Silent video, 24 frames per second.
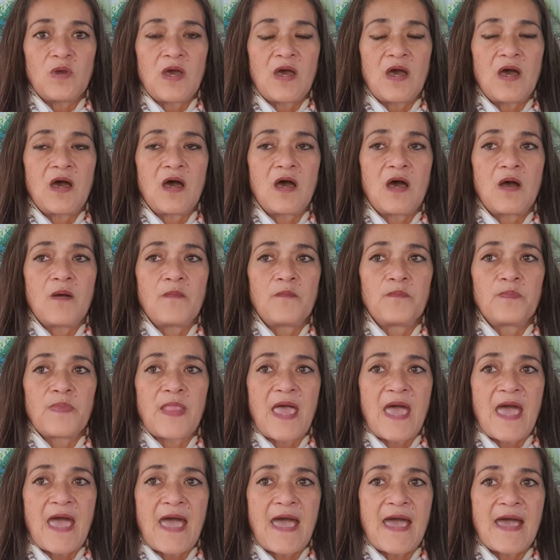
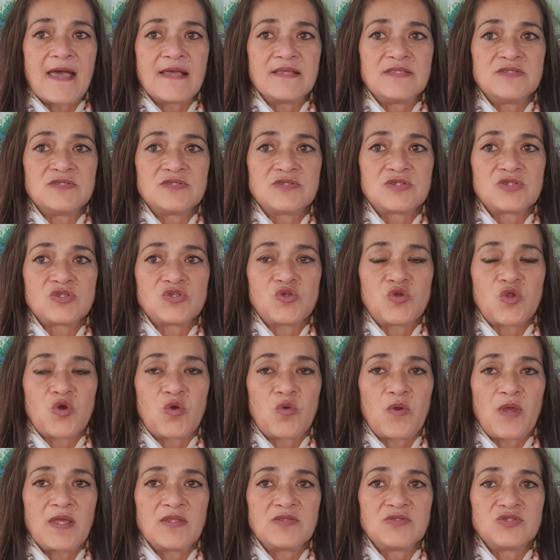and
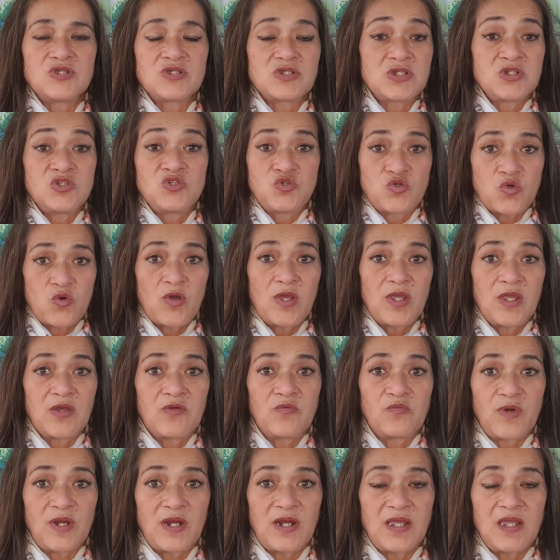just enjoying it,
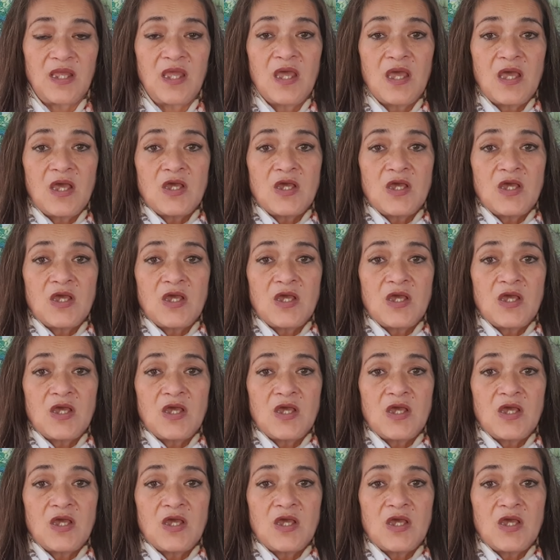really.